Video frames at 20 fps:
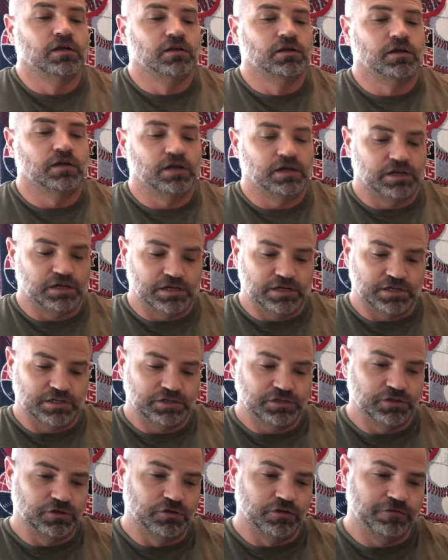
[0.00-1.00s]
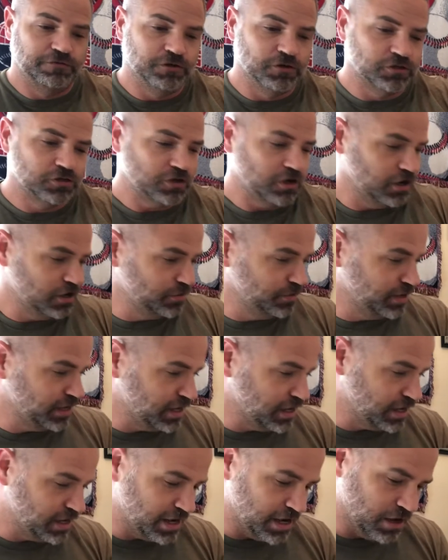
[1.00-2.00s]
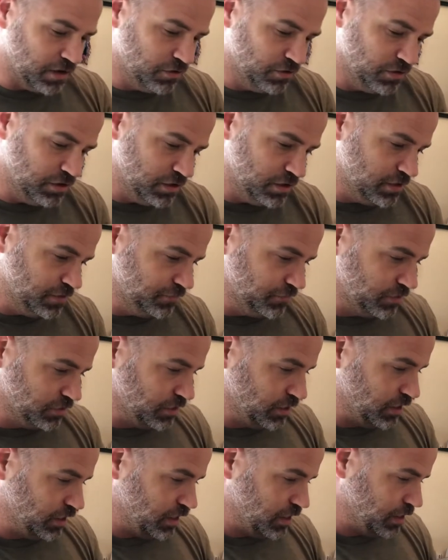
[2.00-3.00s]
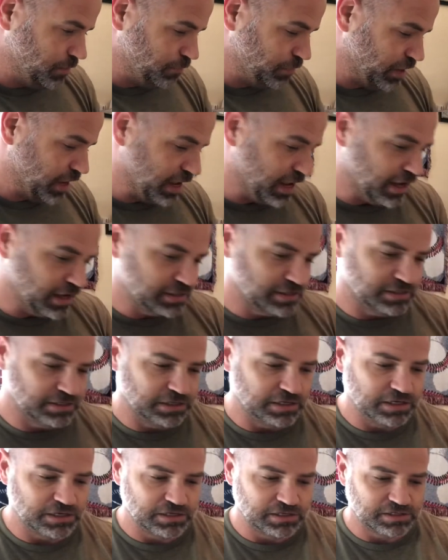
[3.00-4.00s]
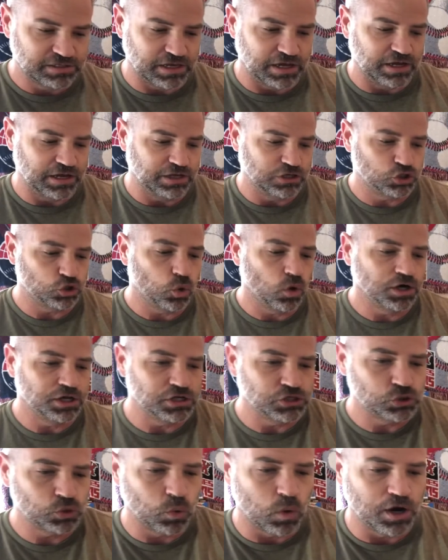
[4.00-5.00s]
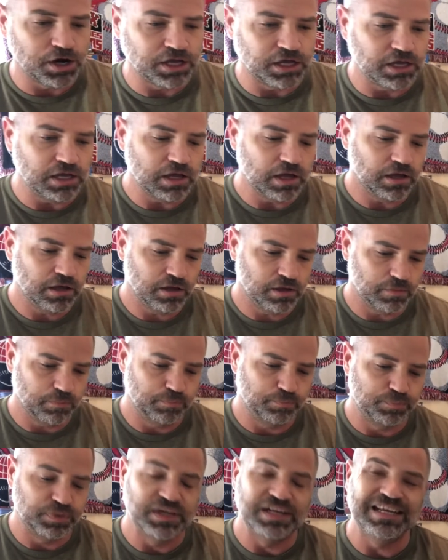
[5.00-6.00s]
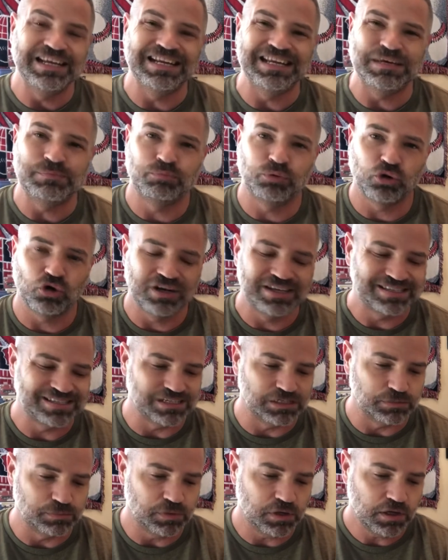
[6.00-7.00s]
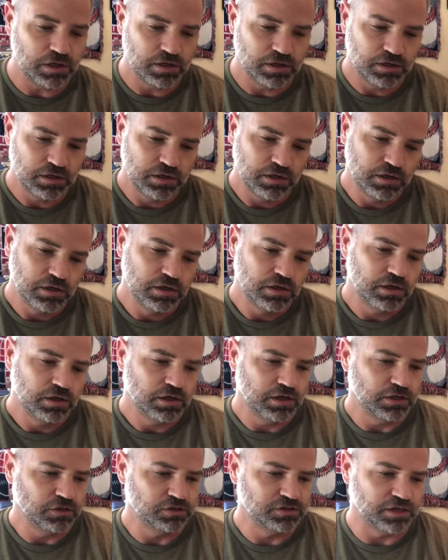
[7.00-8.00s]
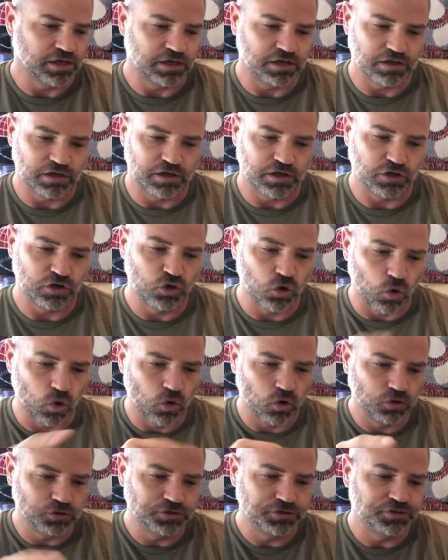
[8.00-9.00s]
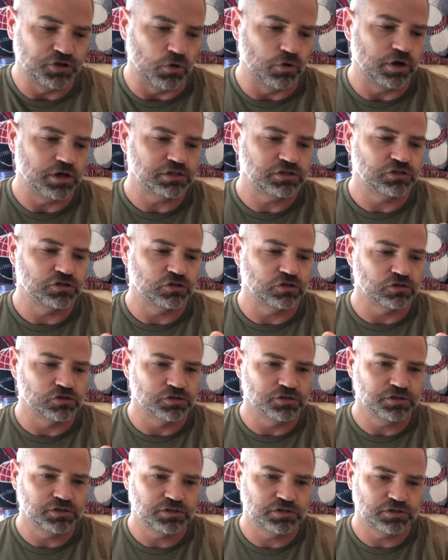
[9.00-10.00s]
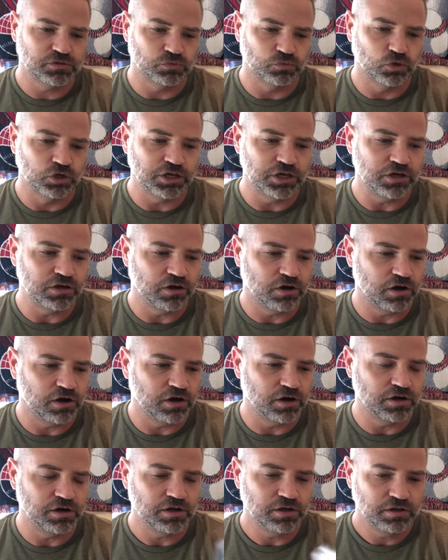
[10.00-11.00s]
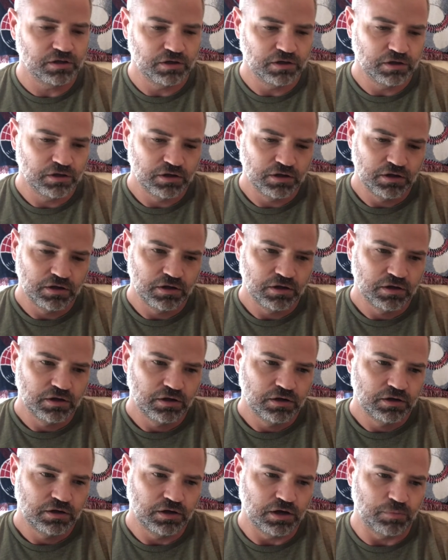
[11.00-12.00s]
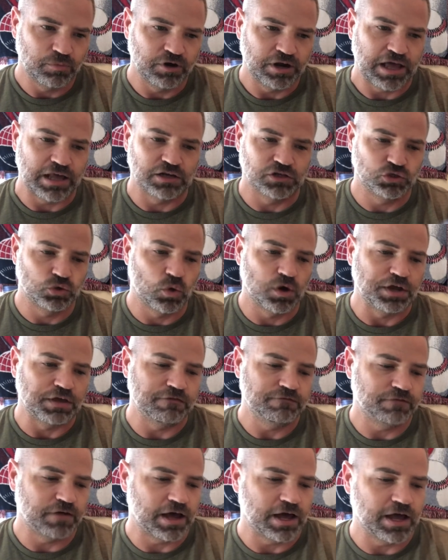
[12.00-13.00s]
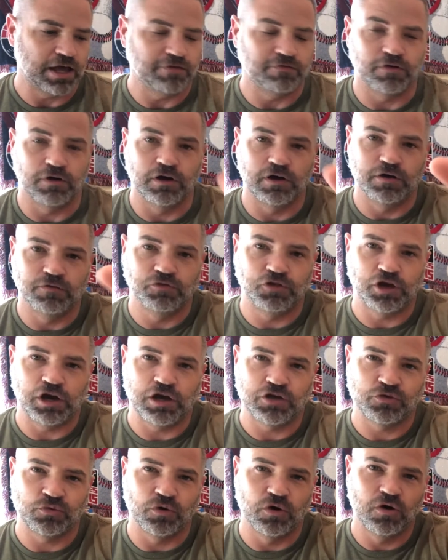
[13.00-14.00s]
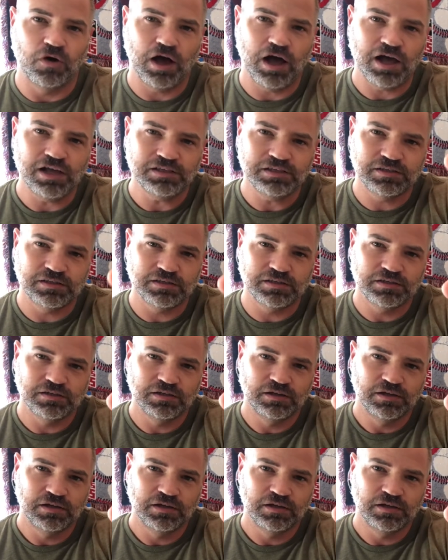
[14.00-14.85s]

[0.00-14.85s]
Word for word: Uh, so the first card we got out of the box is a 2020 Panini Prism. That looks like uh, gold donut circles, rookie card, numbered out of 25 of Josh Rojas.